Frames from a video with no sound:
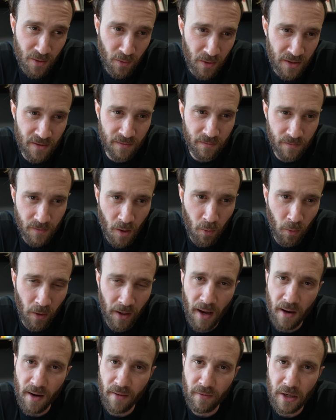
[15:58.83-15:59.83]
It wasn't a
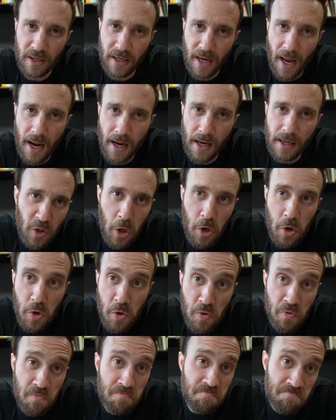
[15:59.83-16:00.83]
workout every day,
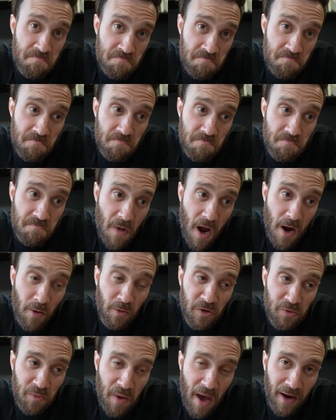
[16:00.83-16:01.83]
so I
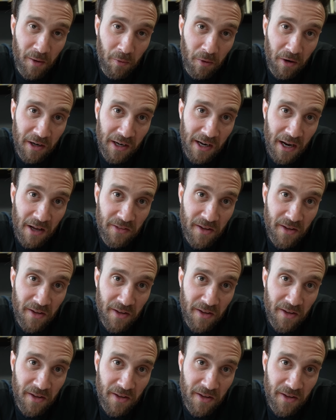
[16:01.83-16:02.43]
was bad at working out